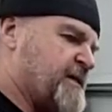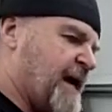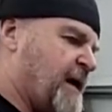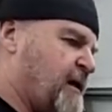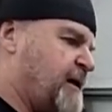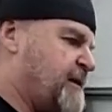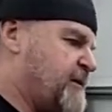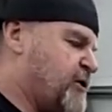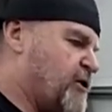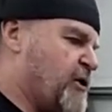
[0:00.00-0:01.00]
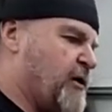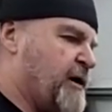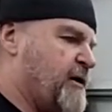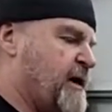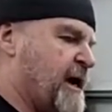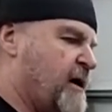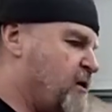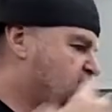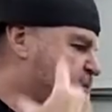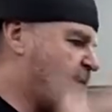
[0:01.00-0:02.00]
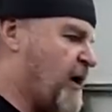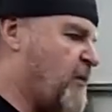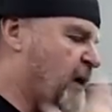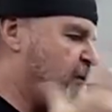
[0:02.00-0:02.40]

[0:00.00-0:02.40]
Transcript: cycle it, so you don't hear any air